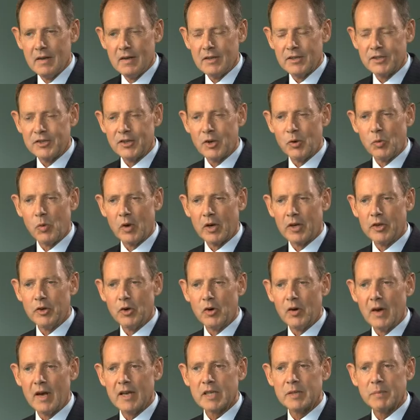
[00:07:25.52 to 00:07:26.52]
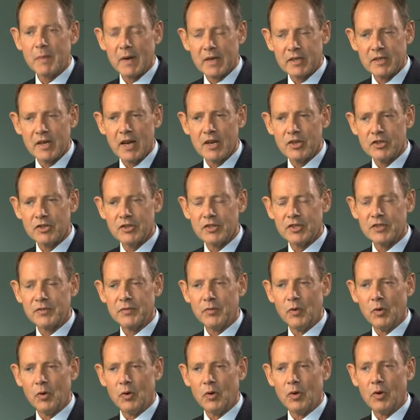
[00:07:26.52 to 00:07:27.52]
So what are your expectations
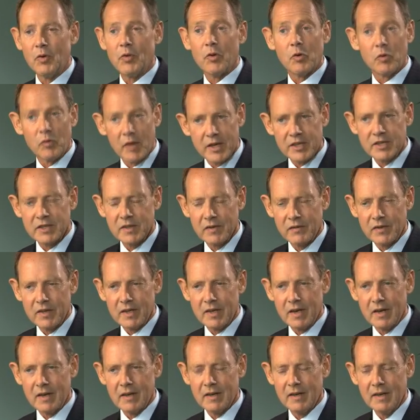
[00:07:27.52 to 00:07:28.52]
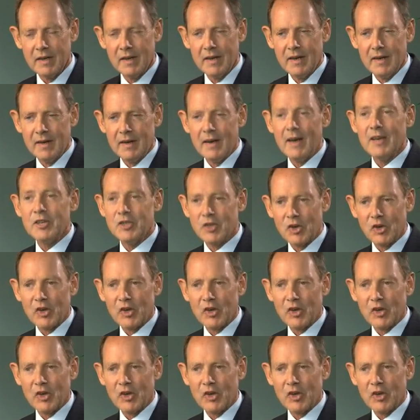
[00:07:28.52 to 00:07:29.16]
for the rest of the year as you